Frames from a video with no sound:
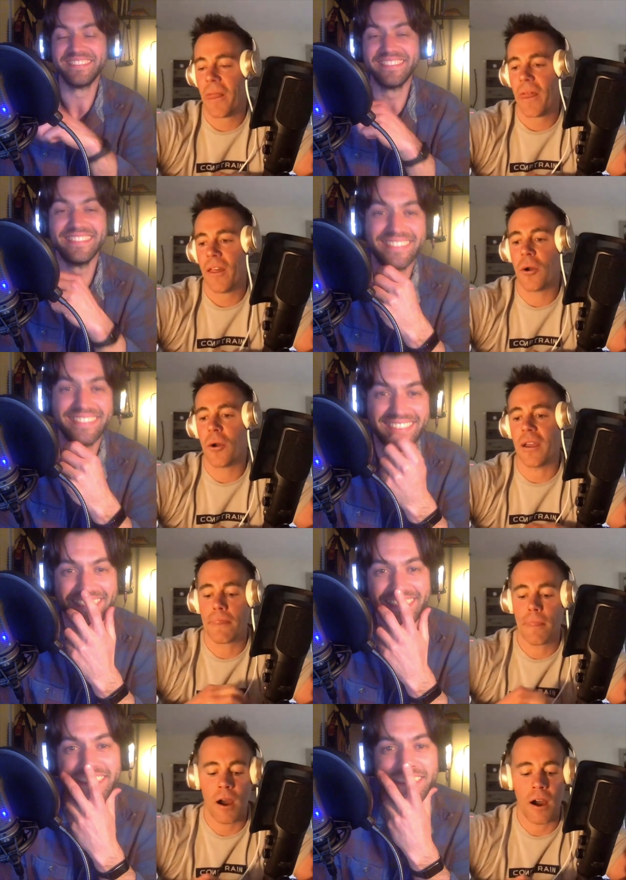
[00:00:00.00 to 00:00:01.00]
Speaker 1: Okay.
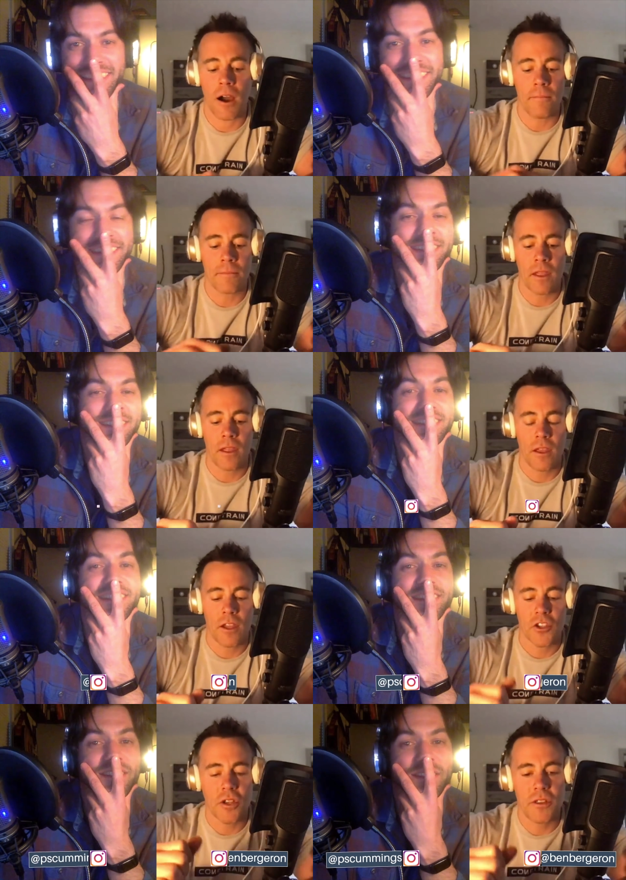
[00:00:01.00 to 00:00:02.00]
Um,
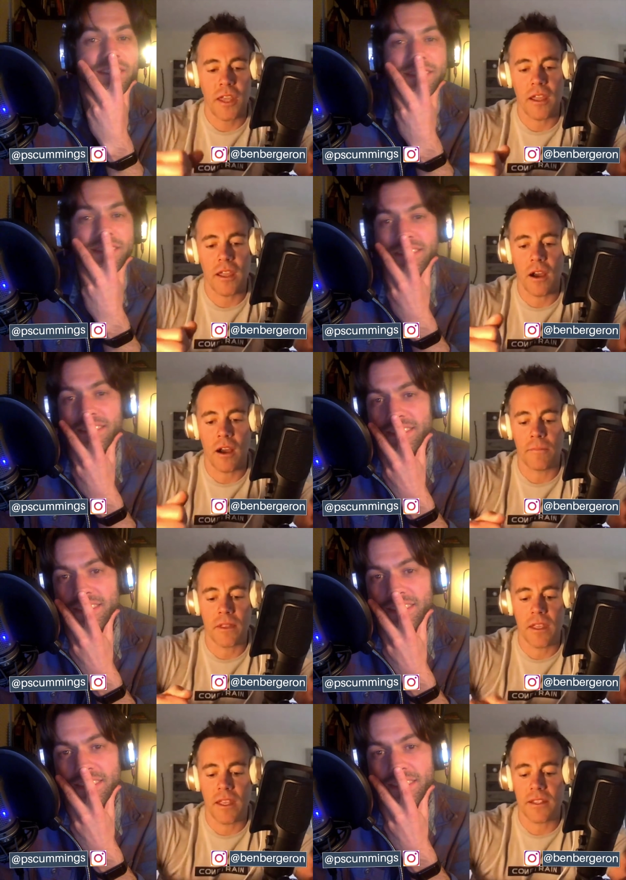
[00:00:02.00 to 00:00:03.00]
should they um, is